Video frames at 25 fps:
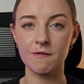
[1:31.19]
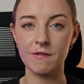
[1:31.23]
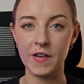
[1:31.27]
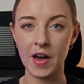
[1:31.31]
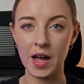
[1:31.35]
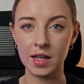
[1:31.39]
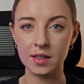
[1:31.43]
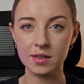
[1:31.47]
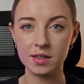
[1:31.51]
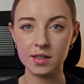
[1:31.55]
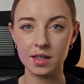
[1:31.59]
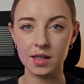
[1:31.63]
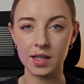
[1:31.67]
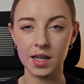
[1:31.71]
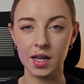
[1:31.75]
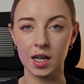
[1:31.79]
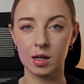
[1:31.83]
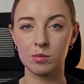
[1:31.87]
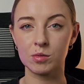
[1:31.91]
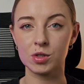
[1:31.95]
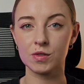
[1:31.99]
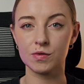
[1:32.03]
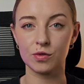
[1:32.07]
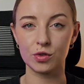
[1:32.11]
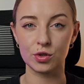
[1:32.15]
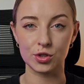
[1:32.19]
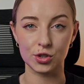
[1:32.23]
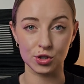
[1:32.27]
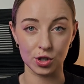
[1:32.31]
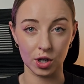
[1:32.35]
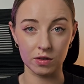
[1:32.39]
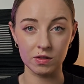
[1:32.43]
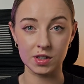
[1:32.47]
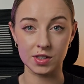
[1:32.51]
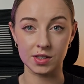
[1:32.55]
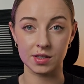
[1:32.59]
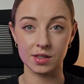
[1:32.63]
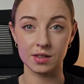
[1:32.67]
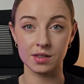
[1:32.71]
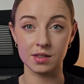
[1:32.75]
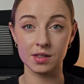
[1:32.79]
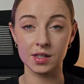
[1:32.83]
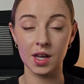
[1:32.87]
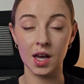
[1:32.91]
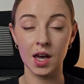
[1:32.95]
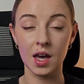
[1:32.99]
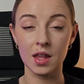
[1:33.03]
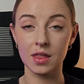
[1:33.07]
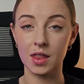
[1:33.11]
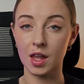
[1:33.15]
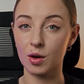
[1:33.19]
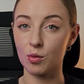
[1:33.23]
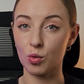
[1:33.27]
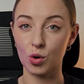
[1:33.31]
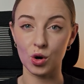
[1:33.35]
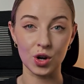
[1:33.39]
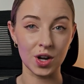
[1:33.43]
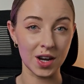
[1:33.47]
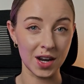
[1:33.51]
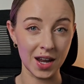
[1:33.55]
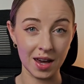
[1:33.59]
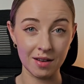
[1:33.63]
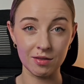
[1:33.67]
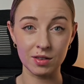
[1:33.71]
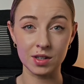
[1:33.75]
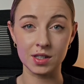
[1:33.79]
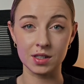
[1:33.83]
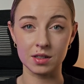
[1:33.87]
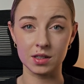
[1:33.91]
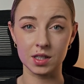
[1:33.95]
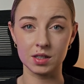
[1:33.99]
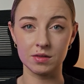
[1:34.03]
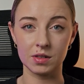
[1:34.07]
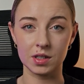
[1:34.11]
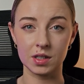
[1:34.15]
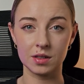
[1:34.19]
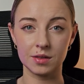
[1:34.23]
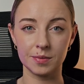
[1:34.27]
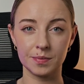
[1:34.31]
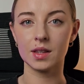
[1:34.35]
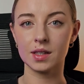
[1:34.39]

false claims for services that were never delivered.